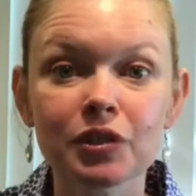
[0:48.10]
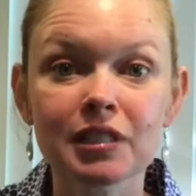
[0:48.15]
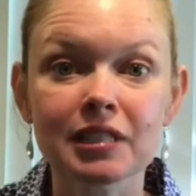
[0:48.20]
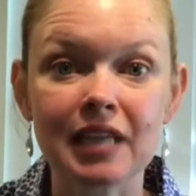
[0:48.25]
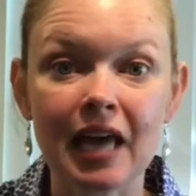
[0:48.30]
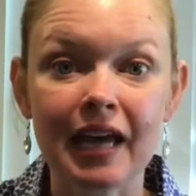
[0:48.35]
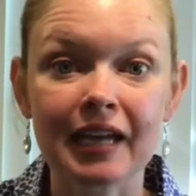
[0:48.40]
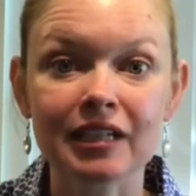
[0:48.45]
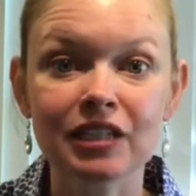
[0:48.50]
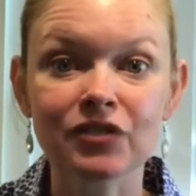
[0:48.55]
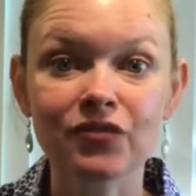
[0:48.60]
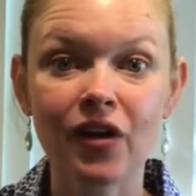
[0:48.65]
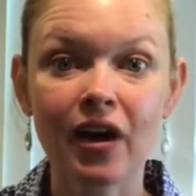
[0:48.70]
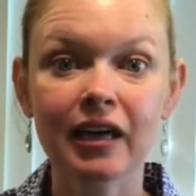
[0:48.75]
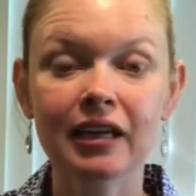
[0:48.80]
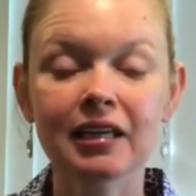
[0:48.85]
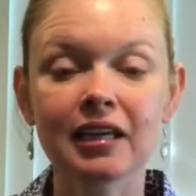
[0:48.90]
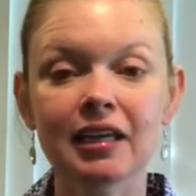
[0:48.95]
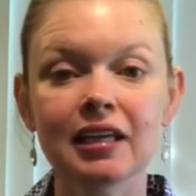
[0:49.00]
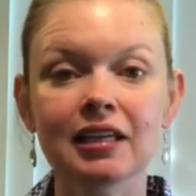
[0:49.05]
the
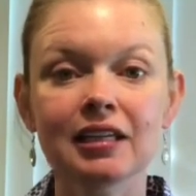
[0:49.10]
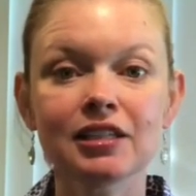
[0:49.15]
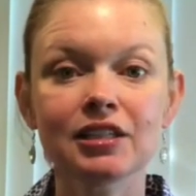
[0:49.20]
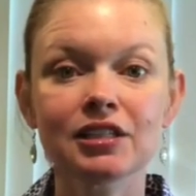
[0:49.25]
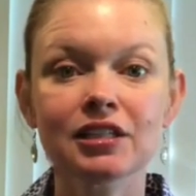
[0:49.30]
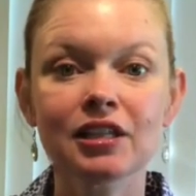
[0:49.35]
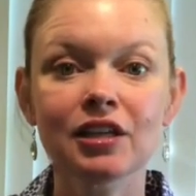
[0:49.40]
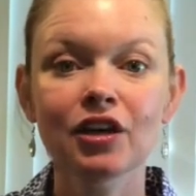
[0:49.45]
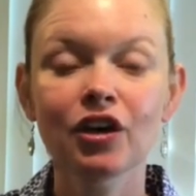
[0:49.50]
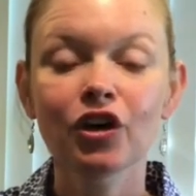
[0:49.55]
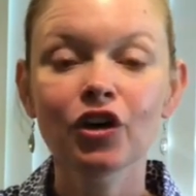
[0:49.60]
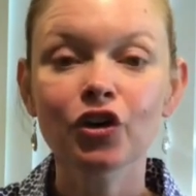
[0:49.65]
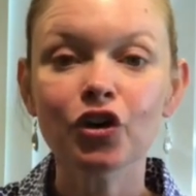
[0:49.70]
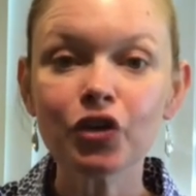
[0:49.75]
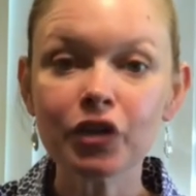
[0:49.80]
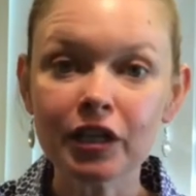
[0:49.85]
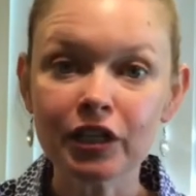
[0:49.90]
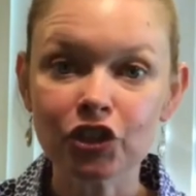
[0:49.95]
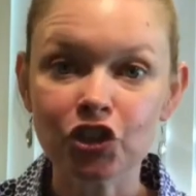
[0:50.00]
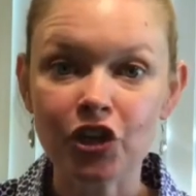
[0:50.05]
Satisfying Eats
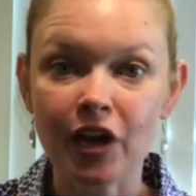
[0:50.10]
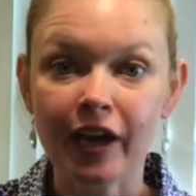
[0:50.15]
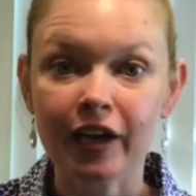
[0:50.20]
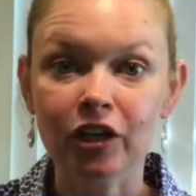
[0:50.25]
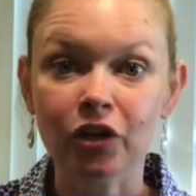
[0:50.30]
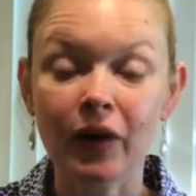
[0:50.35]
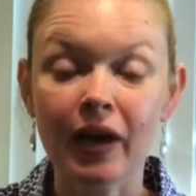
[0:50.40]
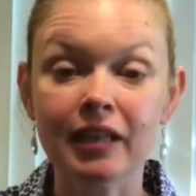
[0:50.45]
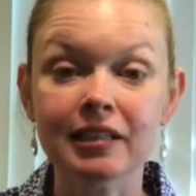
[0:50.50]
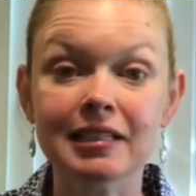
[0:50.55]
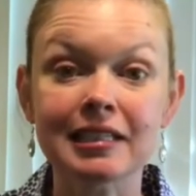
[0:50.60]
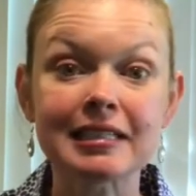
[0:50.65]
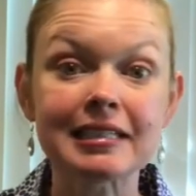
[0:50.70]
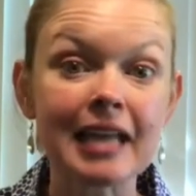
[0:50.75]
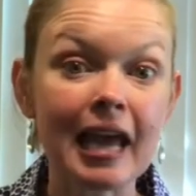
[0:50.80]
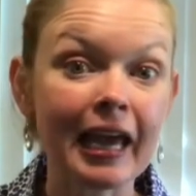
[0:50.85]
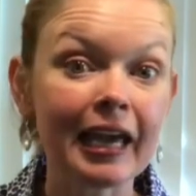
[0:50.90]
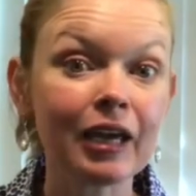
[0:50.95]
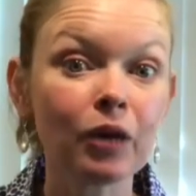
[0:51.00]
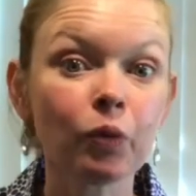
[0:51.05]
cooking channel, and
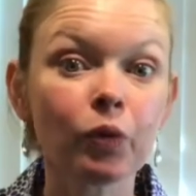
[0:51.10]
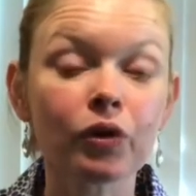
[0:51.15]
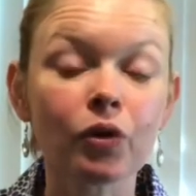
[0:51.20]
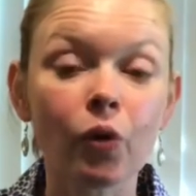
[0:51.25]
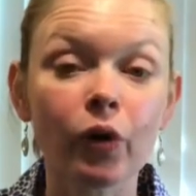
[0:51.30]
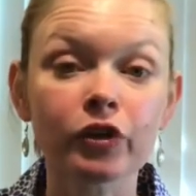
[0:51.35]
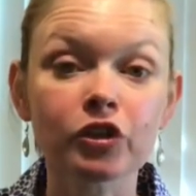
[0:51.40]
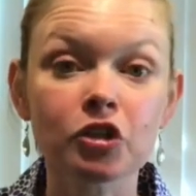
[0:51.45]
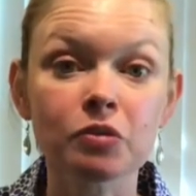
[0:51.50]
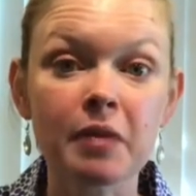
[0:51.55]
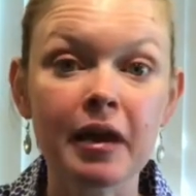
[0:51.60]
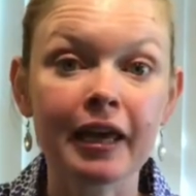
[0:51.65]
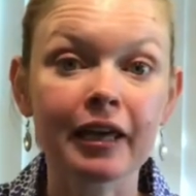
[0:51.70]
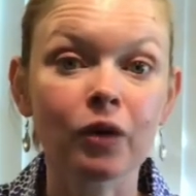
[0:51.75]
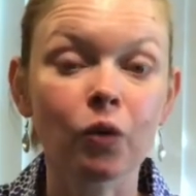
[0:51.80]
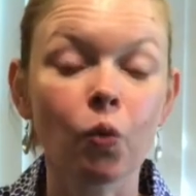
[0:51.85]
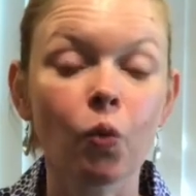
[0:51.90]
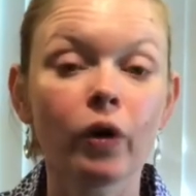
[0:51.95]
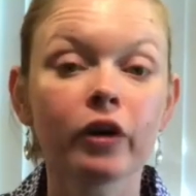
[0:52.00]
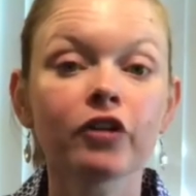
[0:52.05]
today we're going to make
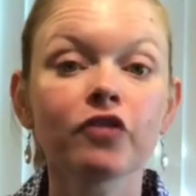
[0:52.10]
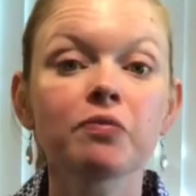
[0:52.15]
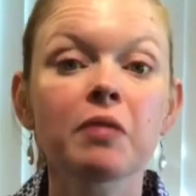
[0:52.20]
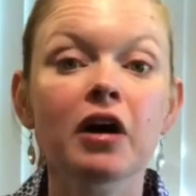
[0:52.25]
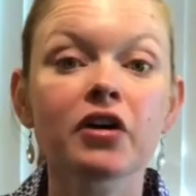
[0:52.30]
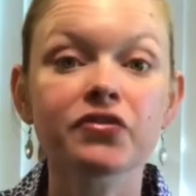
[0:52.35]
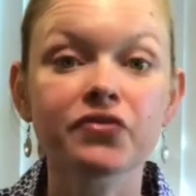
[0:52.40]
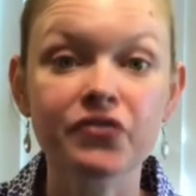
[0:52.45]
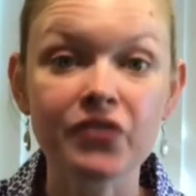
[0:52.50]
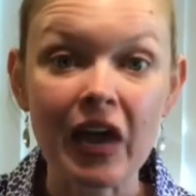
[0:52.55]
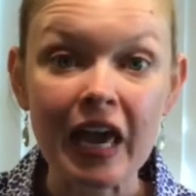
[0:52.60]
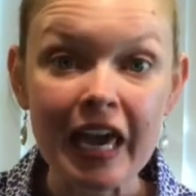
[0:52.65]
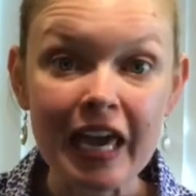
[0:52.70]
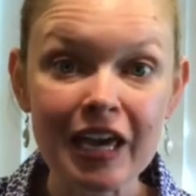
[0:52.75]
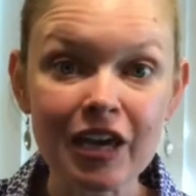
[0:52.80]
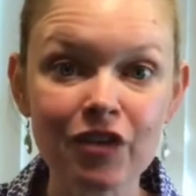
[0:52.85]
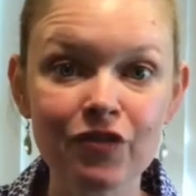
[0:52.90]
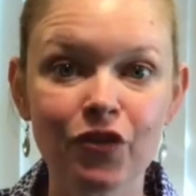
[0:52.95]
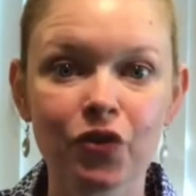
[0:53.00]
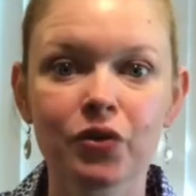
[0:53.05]
one of my
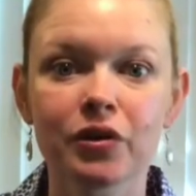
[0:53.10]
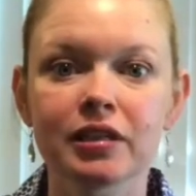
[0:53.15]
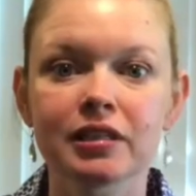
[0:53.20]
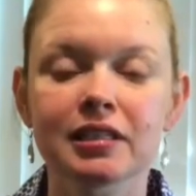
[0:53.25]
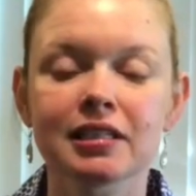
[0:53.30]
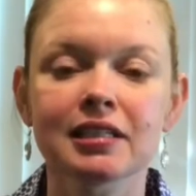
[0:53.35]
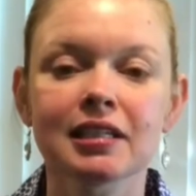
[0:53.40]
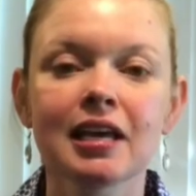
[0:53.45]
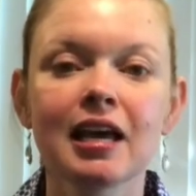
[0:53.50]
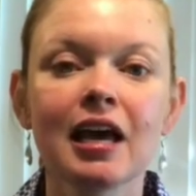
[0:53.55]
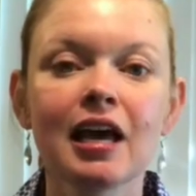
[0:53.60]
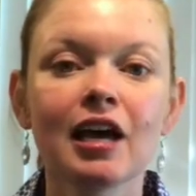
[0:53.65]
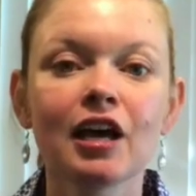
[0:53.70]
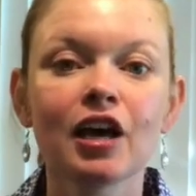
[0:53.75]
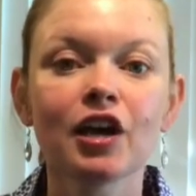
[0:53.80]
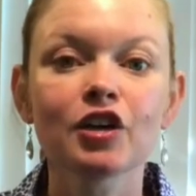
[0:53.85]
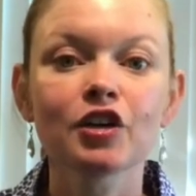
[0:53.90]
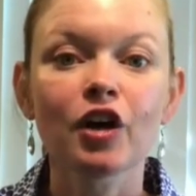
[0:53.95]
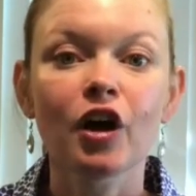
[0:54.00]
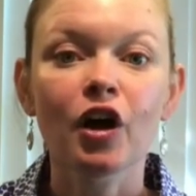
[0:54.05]
favorites,
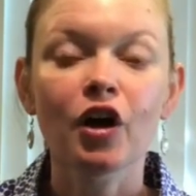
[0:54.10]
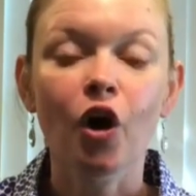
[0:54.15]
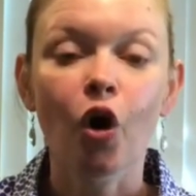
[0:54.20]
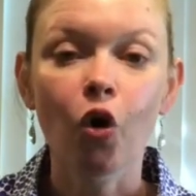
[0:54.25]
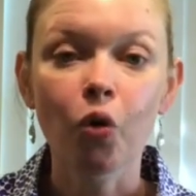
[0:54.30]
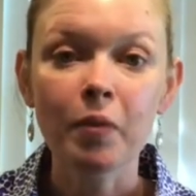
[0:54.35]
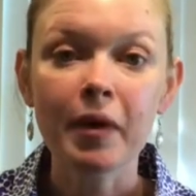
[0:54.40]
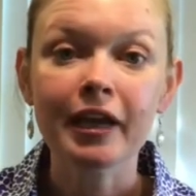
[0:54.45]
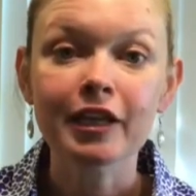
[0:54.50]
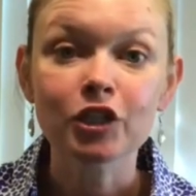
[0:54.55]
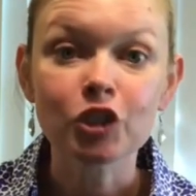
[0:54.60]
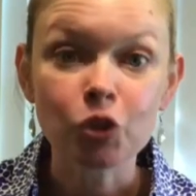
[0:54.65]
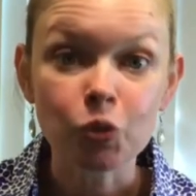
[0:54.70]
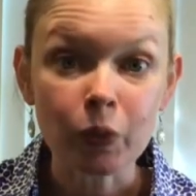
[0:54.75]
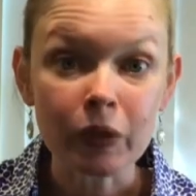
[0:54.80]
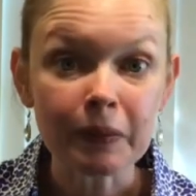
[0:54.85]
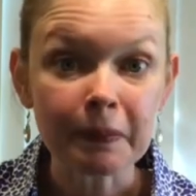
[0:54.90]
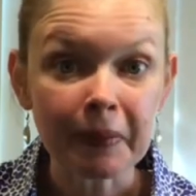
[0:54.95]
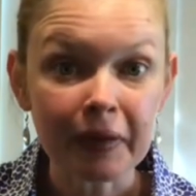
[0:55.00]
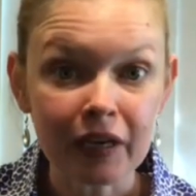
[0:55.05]
homemade
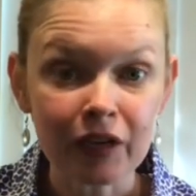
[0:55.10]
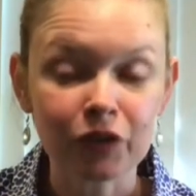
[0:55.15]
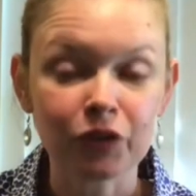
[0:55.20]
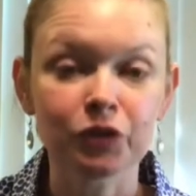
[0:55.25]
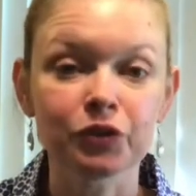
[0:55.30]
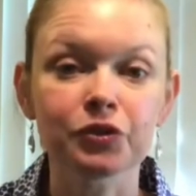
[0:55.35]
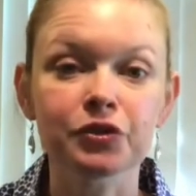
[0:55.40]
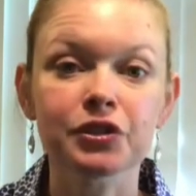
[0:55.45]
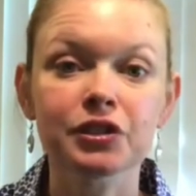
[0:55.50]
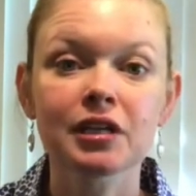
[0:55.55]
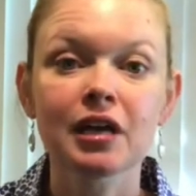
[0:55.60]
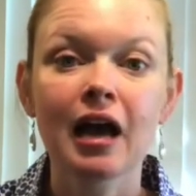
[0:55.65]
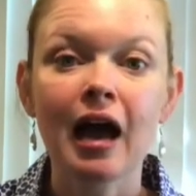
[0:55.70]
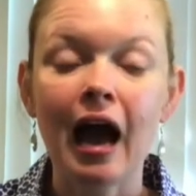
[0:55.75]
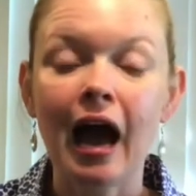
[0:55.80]
sweet pickles.